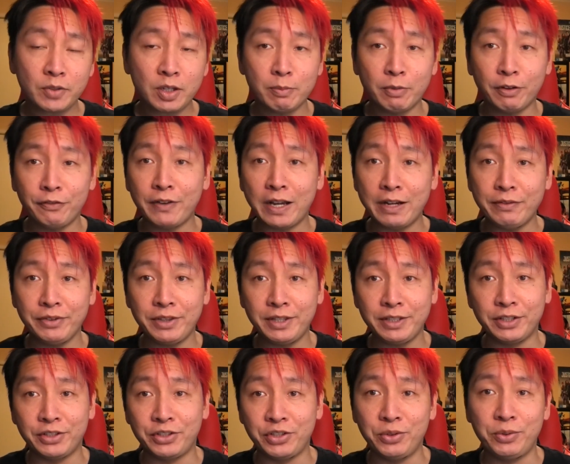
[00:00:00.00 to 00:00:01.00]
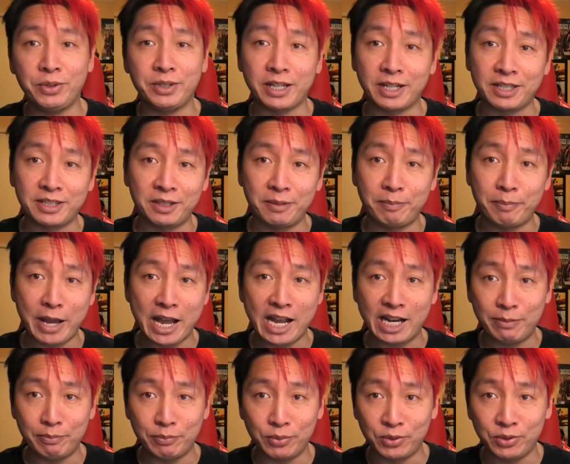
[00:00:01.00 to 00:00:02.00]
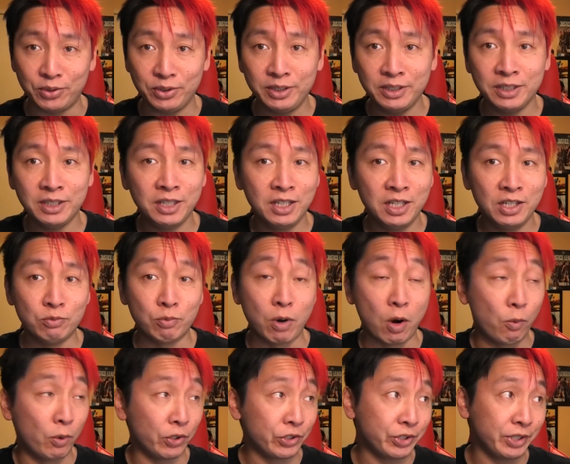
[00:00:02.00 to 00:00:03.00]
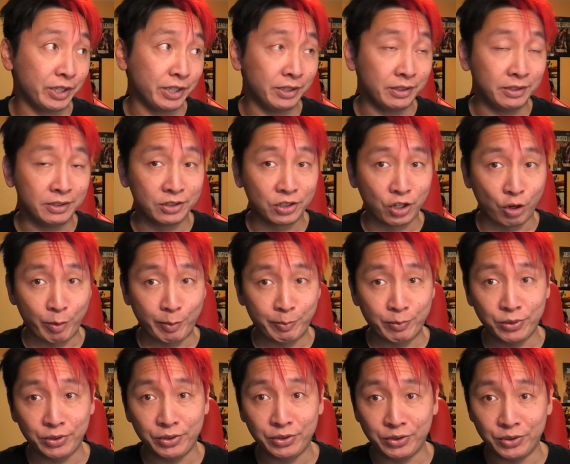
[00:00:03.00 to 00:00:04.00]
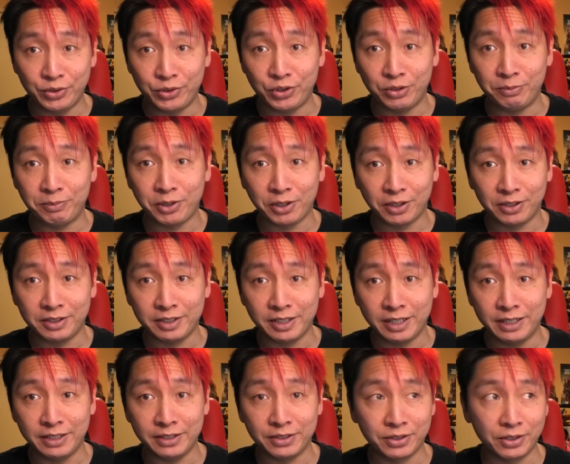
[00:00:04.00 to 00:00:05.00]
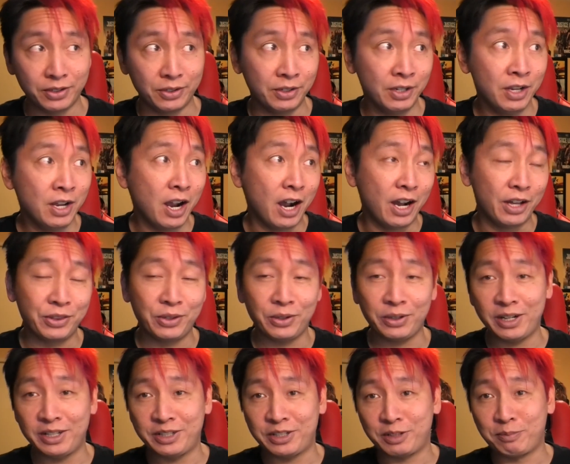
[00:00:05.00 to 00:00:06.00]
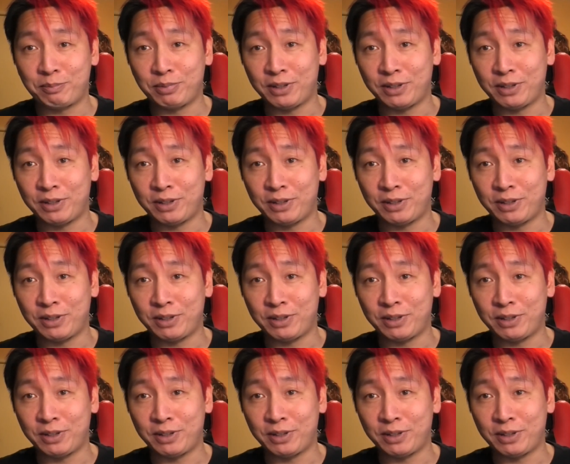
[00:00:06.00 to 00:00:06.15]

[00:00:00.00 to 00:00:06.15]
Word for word: my favorite thing to do is actually bag and board while watching comic book YouTube content. So I thought I'd just